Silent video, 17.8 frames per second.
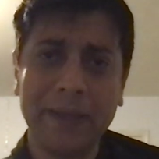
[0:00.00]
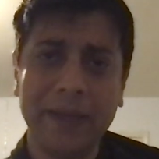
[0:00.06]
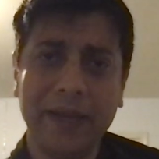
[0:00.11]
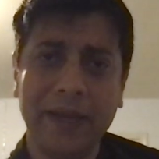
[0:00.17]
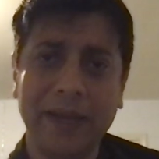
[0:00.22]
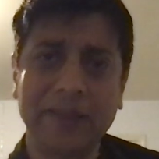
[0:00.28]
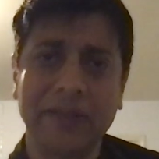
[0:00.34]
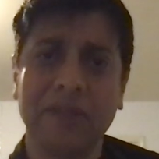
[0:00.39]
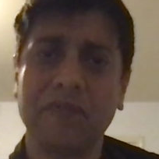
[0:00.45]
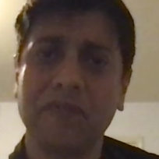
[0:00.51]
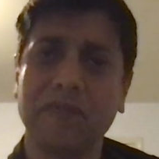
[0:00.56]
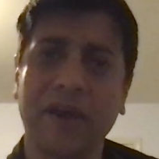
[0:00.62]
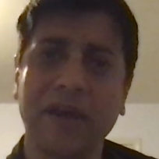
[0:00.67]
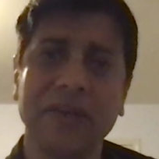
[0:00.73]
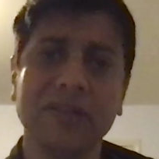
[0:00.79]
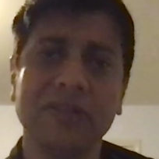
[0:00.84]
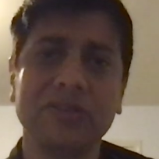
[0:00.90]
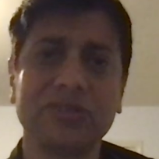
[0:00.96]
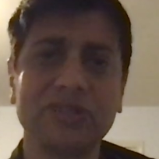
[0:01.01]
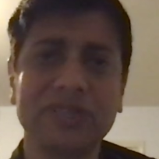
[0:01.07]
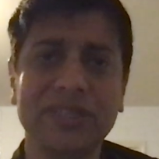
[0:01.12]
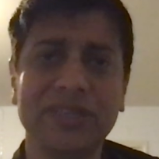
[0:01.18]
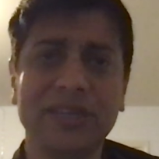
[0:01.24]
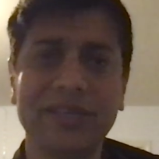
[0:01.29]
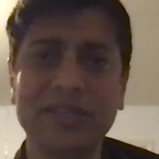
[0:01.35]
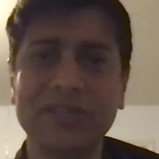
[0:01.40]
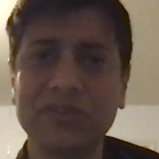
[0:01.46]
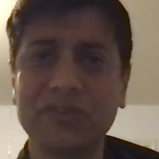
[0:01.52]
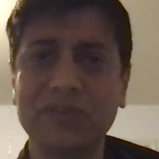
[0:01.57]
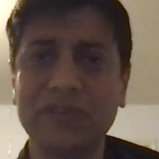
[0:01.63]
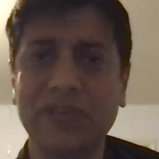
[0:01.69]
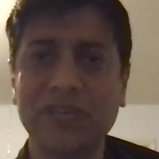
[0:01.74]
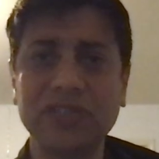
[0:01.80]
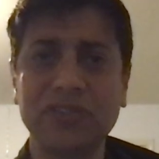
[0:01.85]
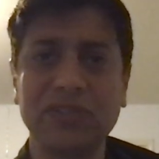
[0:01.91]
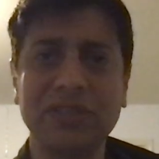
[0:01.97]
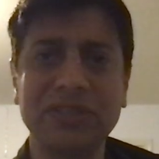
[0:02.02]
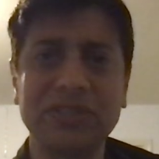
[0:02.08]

And the final 3 days, we actually